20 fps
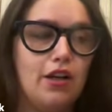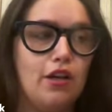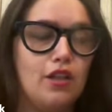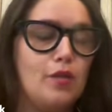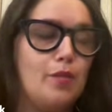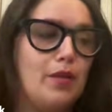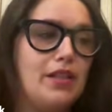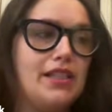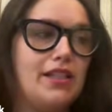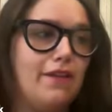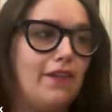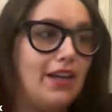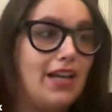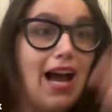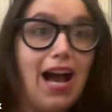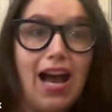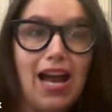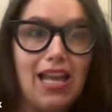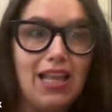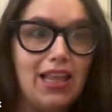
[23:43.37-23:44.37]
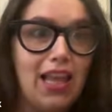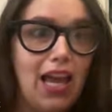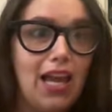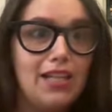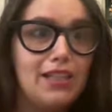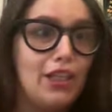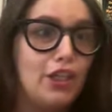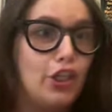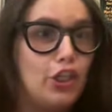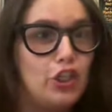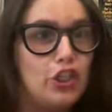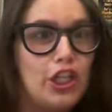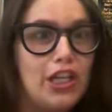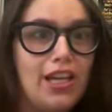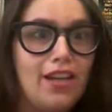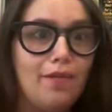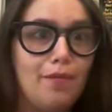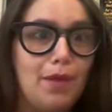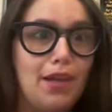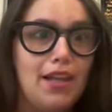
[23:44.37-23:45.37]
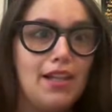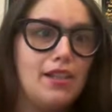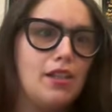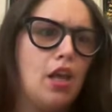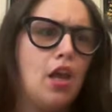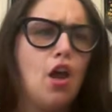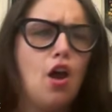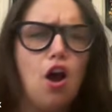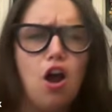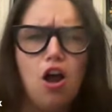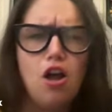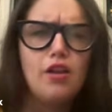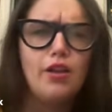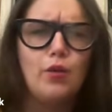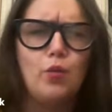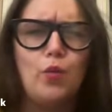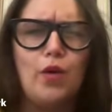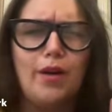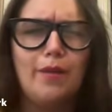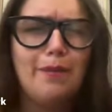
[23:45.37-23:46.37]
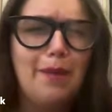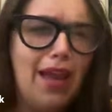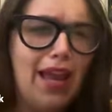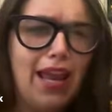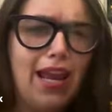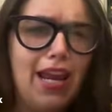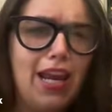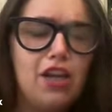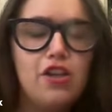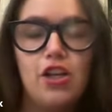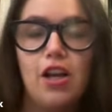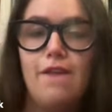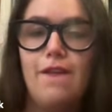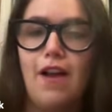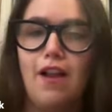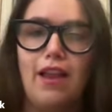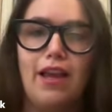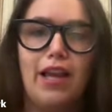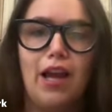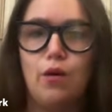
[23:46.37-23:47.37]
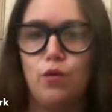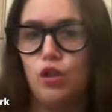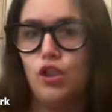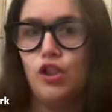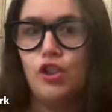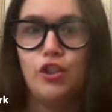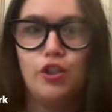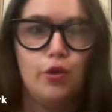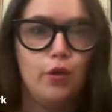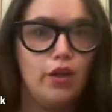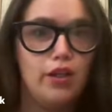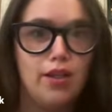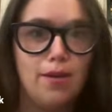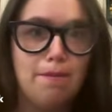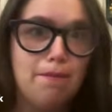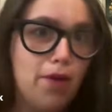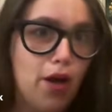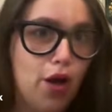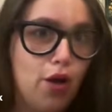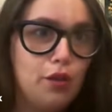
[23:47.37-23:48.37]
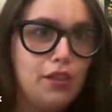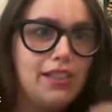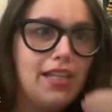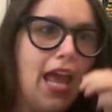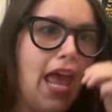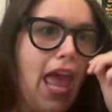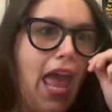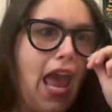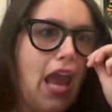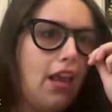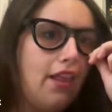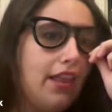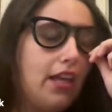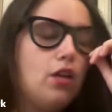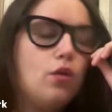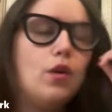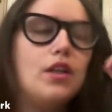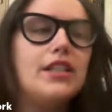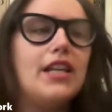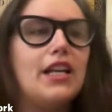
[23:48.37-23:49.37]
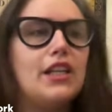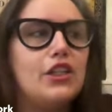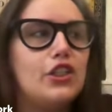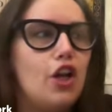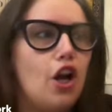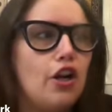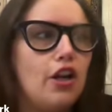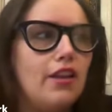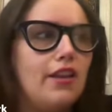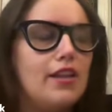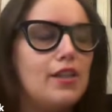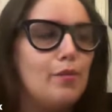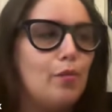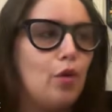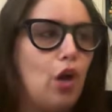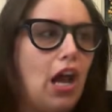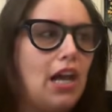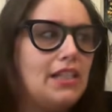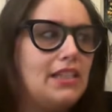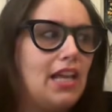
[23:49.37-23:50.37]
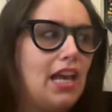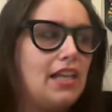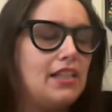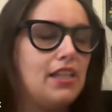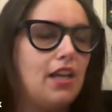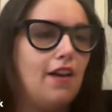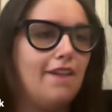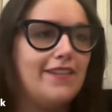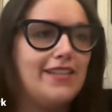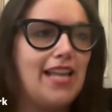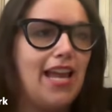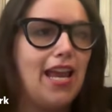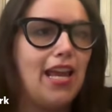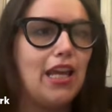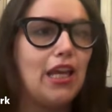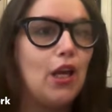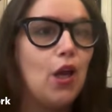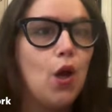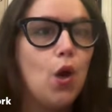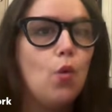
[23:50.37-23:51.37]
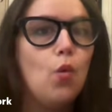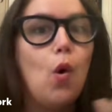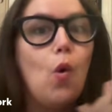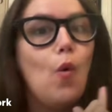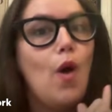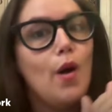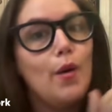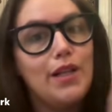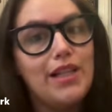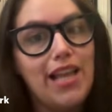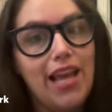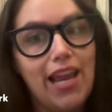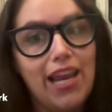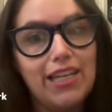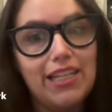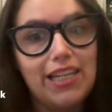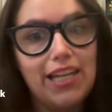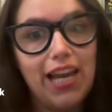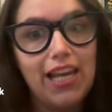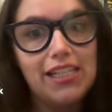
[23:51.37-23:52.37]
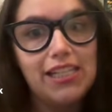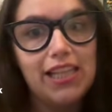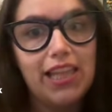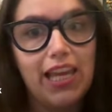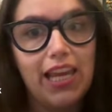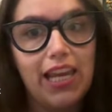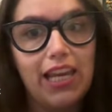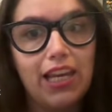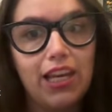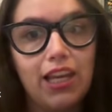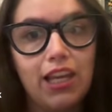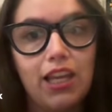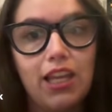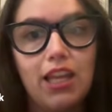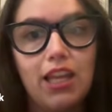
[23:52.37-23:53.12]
specific highlights and achievements all in one page. I felt like I was doing the most. And then once I started this process of saying, well, what would the ATS think?